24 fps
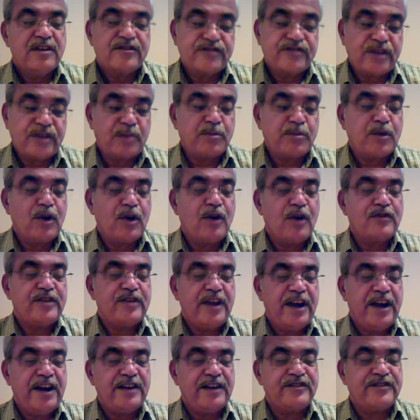
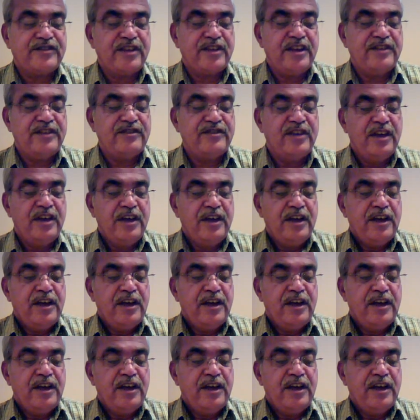Subclause 8 says,